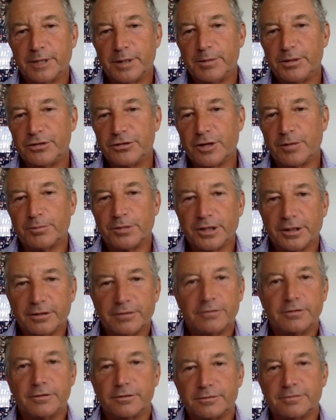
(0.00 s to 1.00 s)
maybe
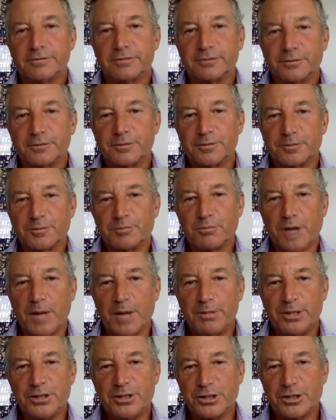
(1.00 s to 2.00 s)
something
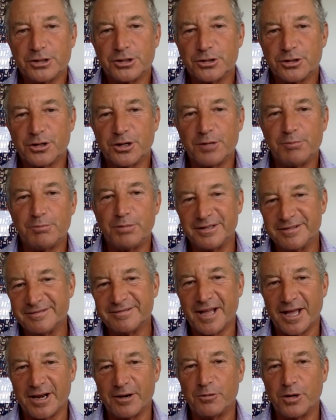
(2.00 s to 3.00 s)
might be just as good,
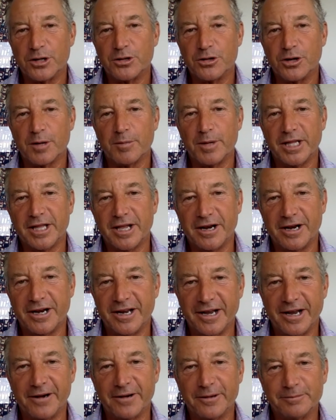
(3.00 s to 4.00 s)
but I don't want to talk about that
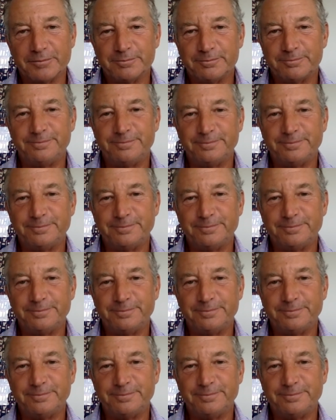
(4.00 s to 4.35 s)
on air.